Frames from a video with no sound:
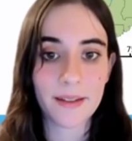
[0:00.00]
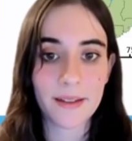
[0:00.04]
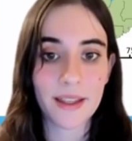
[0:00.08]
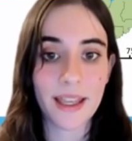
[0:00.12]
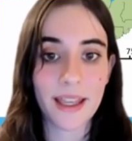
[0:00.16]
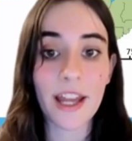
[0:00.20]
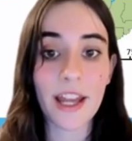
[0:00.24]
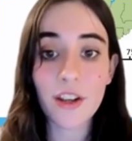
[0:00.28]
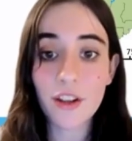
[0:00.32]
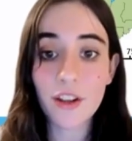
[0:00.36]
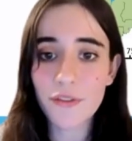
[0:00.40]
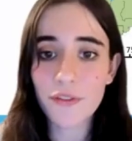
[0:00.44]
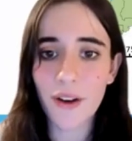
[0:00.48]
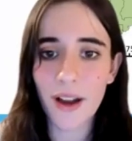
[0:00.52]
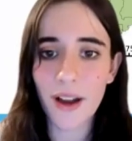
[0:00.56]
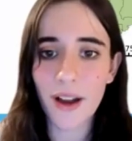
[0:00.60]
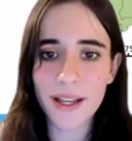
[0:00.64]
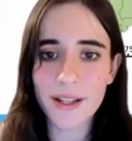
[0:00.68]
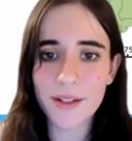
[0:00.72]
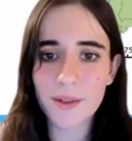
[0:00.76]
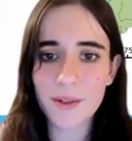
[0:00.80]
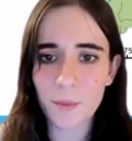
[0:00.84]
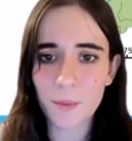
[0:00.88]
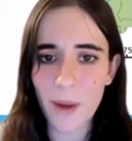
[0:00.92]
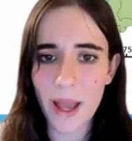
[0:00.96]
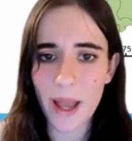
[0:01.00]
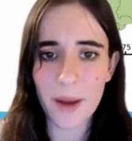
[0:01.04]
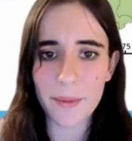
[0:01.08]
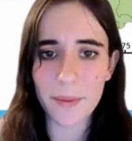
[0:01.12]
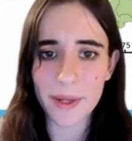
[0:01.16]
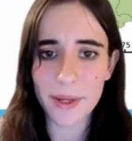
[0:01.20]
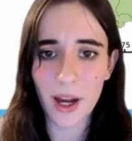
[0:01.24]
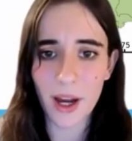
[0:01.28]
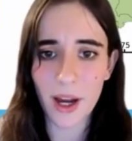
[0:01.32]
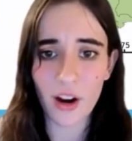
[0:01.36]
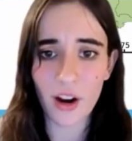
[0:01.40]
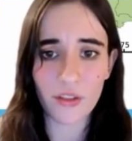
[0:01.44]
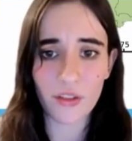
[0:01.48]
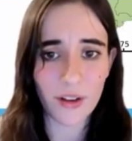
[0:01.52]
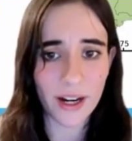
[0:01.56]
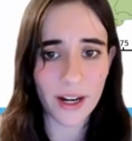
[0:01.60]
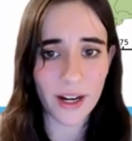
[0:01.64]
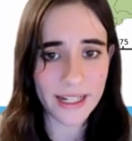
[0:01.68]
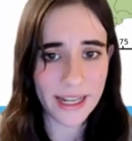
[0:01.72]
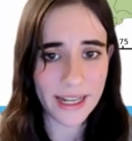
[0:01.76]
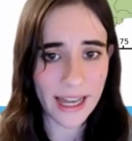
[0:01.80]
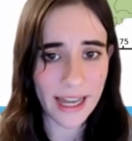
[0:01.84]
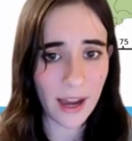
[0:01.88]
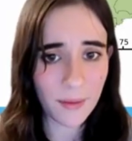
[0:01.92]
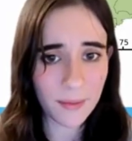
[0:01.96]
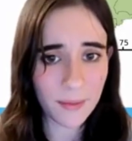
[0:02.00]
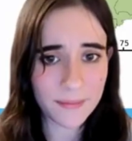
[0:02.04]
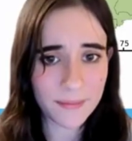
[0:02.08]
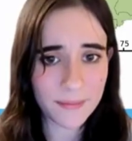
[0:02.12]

Can you find where we are right now?